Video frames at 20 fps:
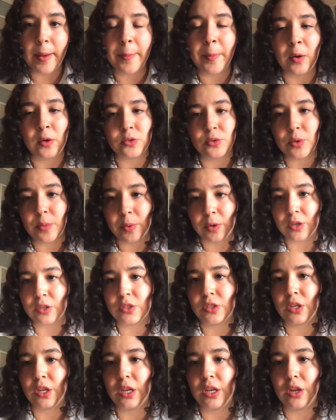I'm also a
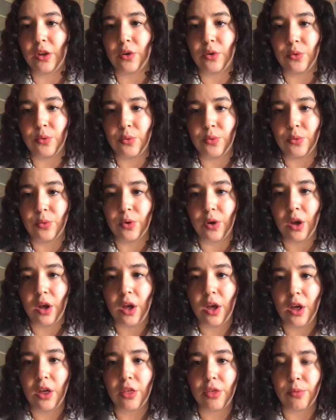person who
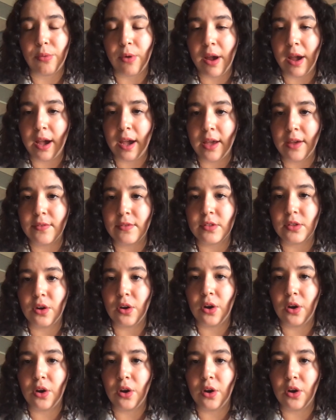thrives